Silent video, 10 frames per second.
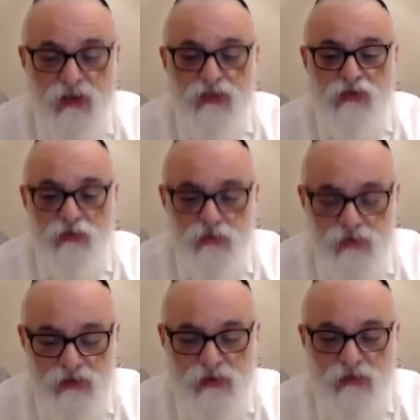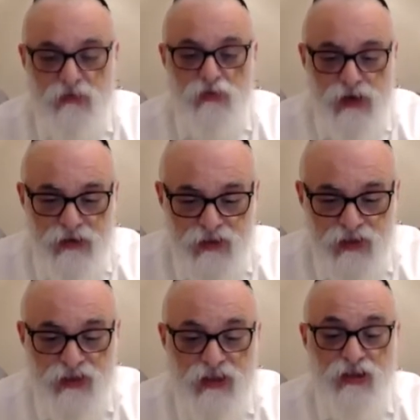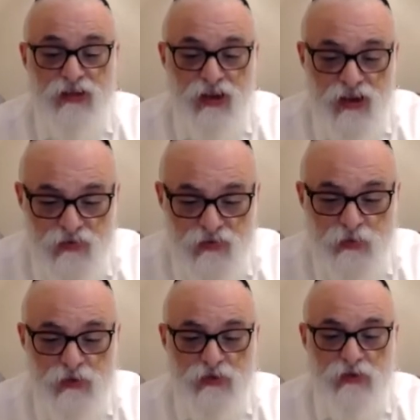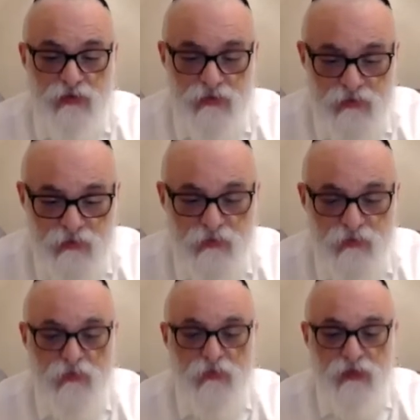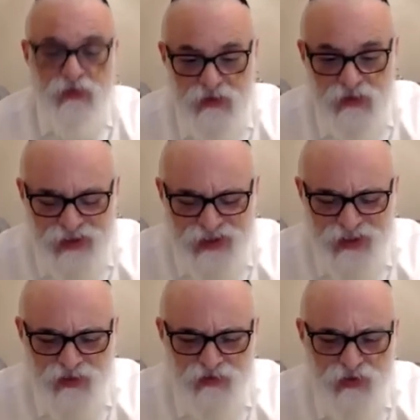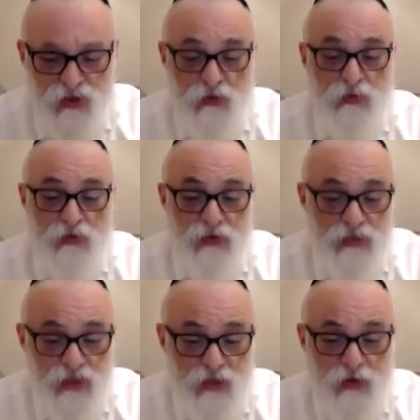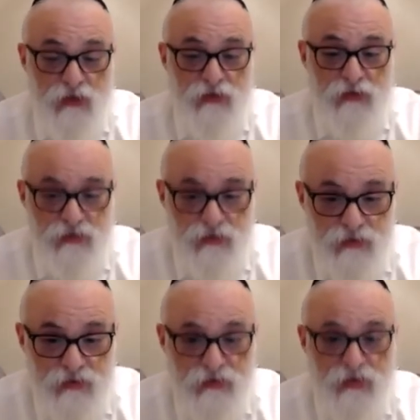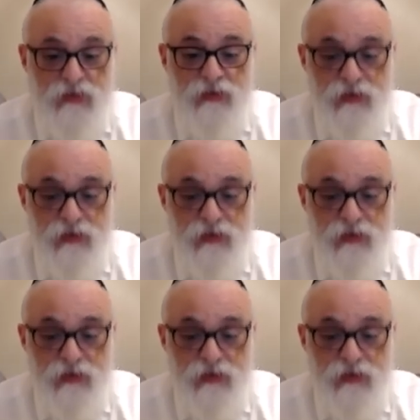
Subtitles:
To grant success to every person, each individual, because each one, right?